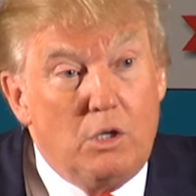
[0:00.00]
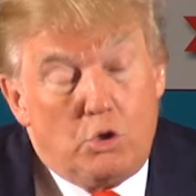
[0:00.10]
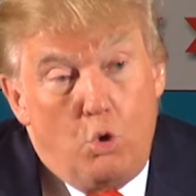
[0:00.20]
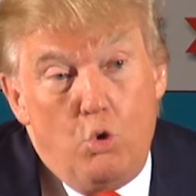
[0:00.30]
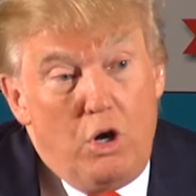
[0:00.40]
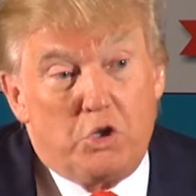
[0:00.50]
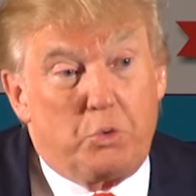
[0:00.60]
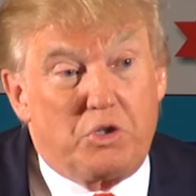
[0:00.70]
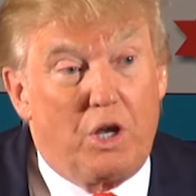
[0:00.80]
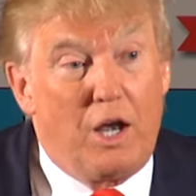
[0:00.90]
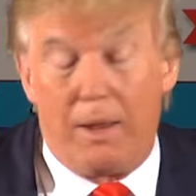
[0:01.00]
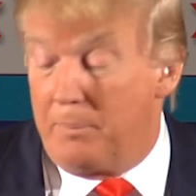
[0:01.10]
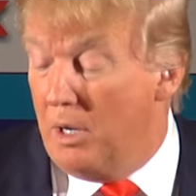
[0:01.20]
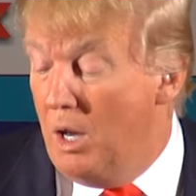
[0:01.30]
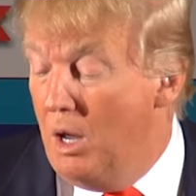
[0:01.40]
So who knows what's going to
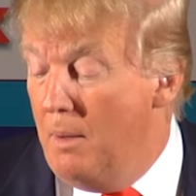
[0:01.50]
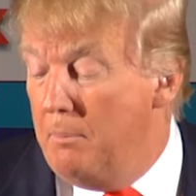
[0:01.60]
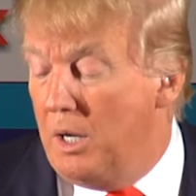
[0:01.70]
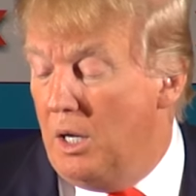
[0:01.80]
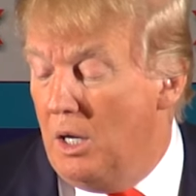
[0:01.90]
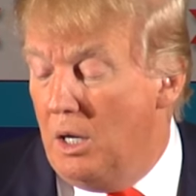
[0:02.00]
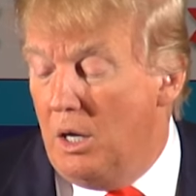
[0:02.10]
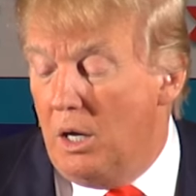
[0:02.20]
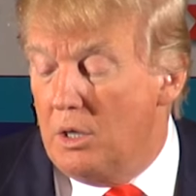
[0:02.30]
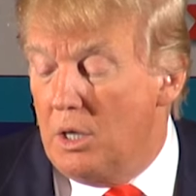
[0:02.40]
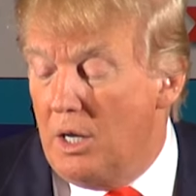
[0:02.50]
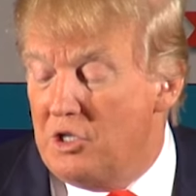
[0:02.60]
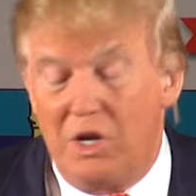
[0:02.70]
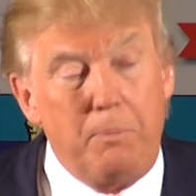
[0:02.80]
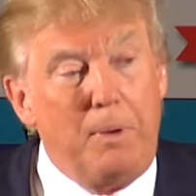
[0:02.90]
happen? But I
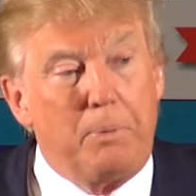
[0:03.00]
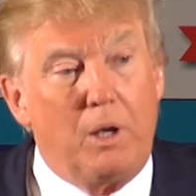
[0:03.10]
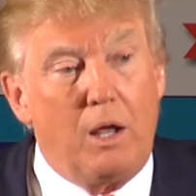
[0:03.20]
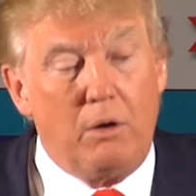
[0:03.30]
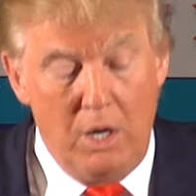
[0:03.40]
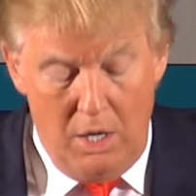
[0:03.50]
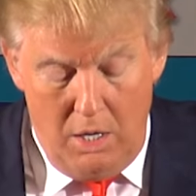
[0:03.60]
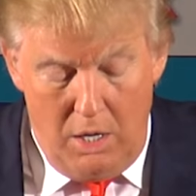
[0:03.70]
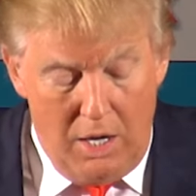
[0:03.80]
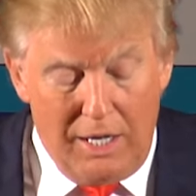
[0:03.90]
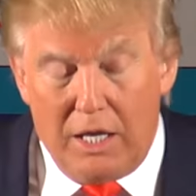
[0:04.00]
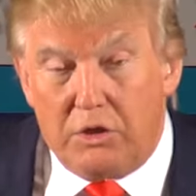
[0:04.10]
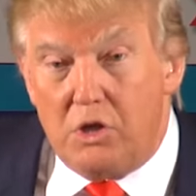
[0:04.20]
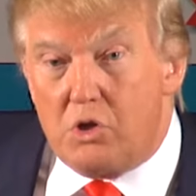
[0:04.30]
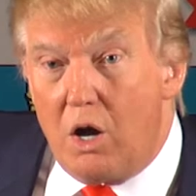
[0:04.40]
send people out and I
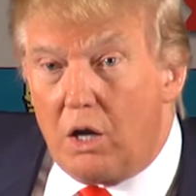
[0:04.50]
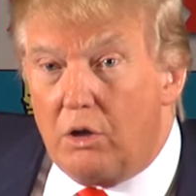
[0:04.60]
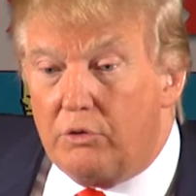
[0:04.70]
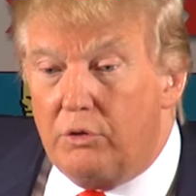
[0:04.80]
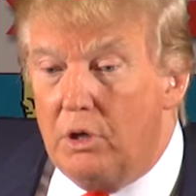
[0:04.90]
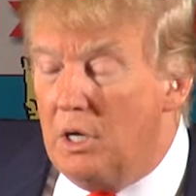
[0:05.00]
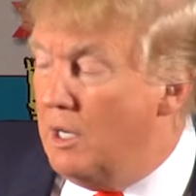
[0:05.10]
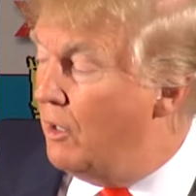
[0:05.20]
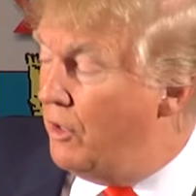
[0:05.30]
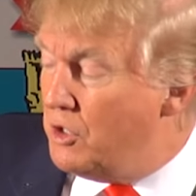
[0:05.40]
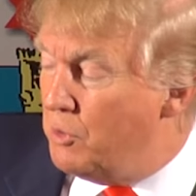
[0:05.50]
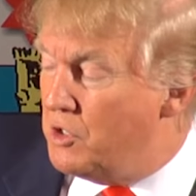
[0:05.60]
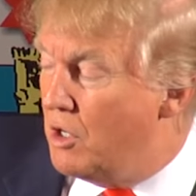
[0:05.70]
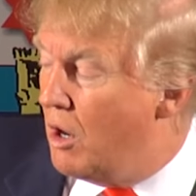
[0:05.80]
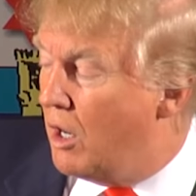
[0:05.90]
get these articles. Now, this
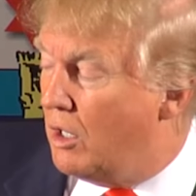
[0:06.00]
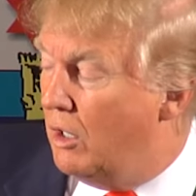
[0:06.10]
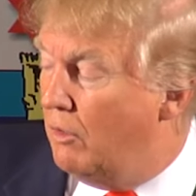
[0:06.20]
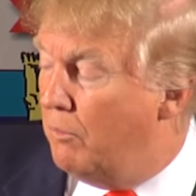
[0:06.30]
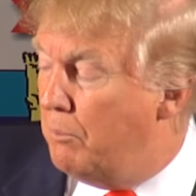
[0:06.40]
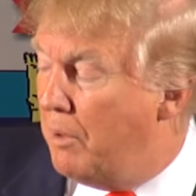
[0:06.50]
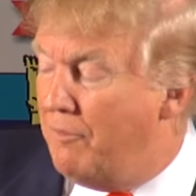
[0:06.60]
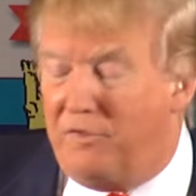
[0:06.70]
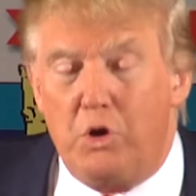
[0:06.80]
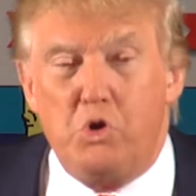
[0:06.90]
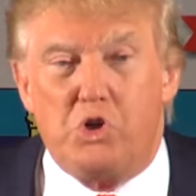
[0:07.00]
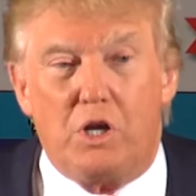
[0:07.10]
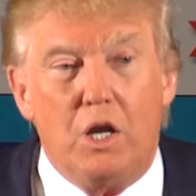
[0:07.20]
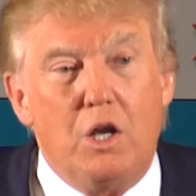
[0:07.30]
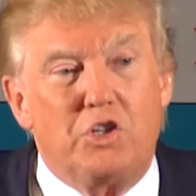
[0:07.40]
was an article by
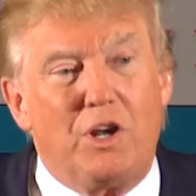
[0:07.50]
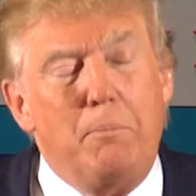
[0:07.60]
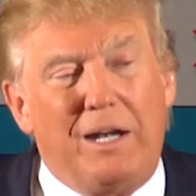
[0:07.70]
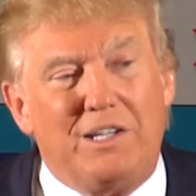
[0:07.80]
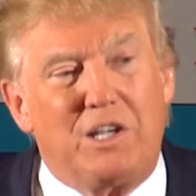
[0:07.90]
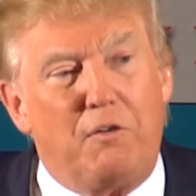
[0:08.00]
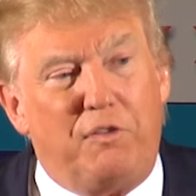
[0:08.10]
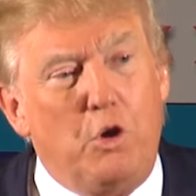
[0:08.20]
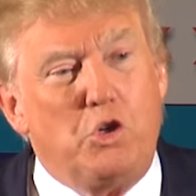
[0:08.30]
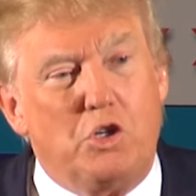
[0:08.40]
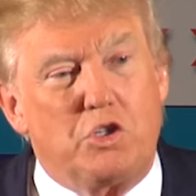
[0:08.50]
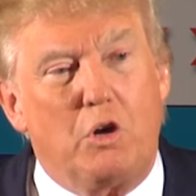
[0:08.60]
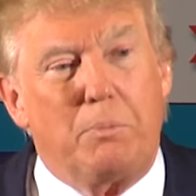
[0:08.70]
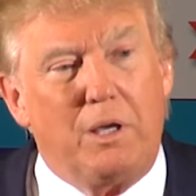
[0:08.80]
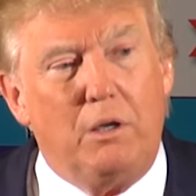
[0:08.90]
Fusion. Somebody said Fusion's
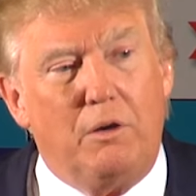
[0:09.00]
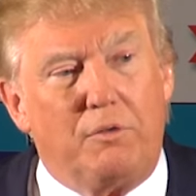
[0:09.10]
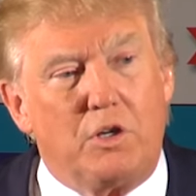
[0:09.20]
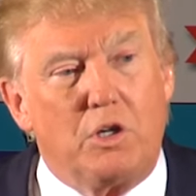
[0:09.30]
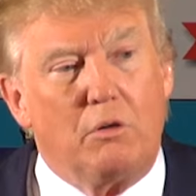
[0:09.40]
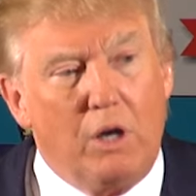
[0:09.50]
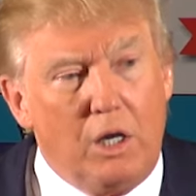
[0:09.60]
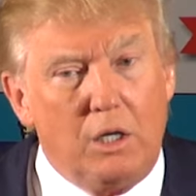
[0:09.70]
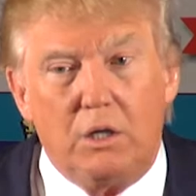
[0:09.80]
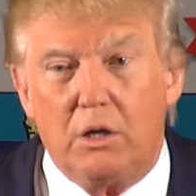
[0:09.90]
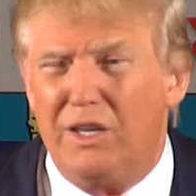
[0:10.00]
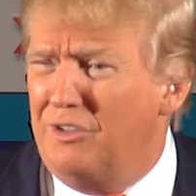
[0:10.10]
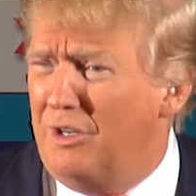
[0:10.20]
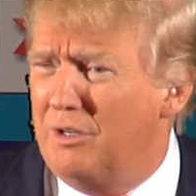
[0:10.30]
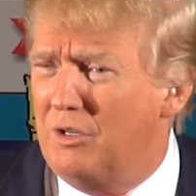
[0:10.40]
owned by Univision, right? Is
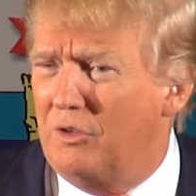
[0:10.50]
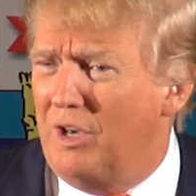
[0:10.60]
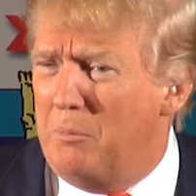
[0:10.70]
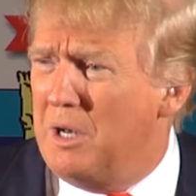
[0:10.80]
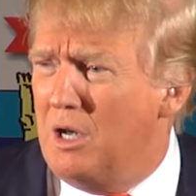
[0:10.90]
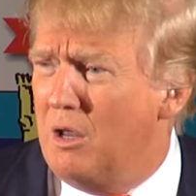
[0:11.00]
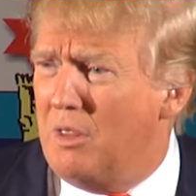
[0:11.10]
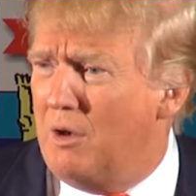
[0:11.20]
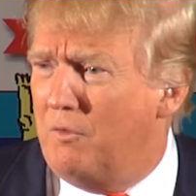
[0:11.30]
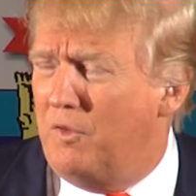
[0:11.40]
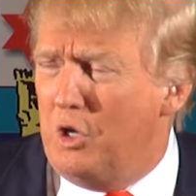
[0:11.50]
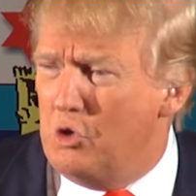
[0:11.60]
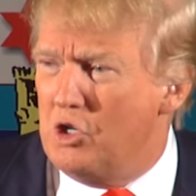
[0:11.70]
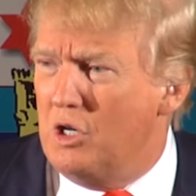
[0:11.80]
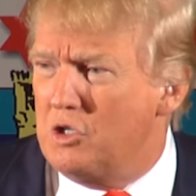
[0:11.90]
it? Does anybody know that?
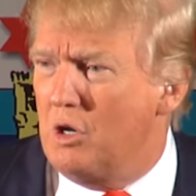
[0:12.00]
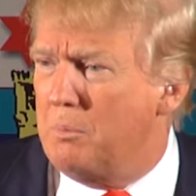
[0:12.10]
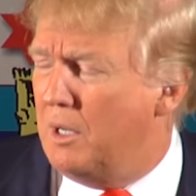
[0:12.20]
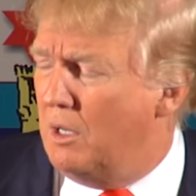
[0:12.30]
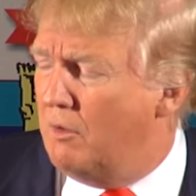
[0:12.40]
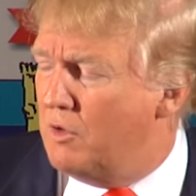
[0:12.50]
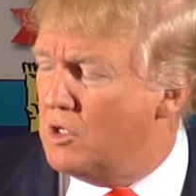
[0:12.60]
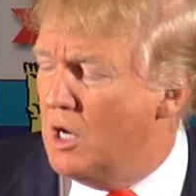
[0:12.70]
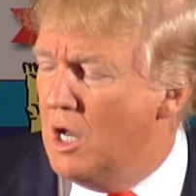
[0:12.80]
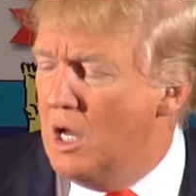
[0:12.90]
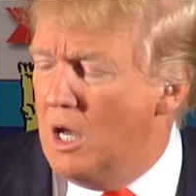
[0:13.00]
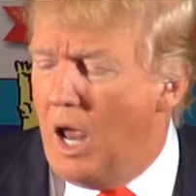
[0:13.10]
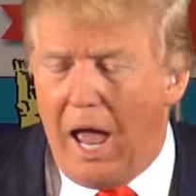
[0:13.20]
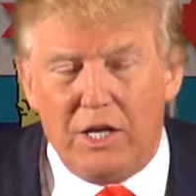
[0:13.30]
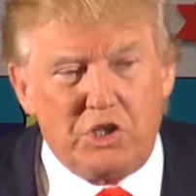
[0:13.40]
Fusion is owned by Univision.
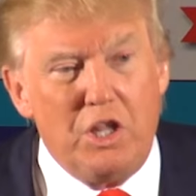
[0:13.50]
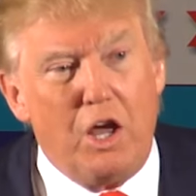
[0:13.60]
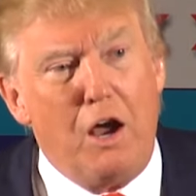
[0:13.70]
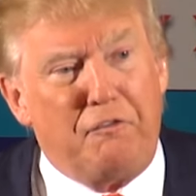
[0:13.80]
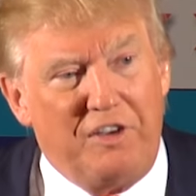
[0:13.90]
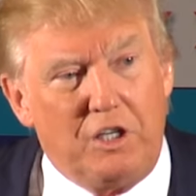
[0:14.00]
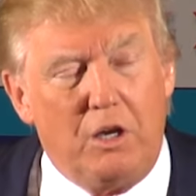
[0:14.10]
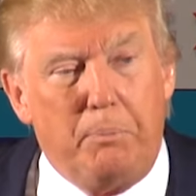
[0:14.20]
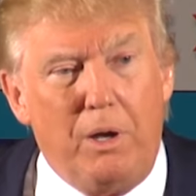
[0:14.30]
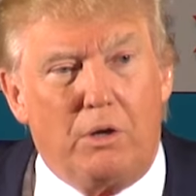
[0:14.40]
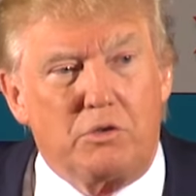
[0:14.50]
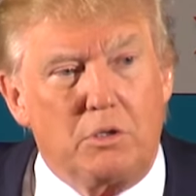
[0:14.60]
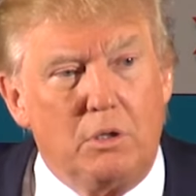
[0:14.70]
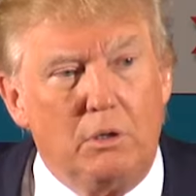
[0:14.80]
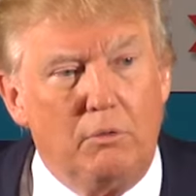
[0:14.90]
And it's in the Huffington
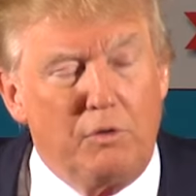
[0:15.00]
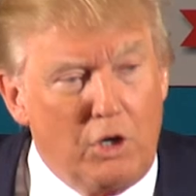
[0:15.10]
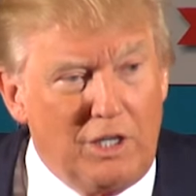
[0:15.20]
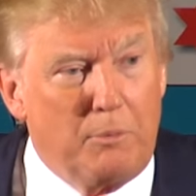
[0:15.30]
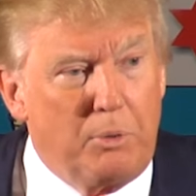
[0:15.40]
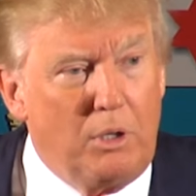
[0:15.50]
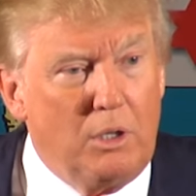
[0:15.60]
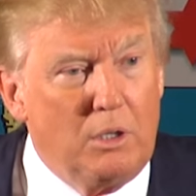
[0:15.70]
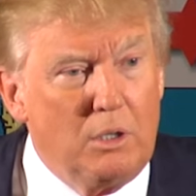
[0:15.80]
Post. Very liberal.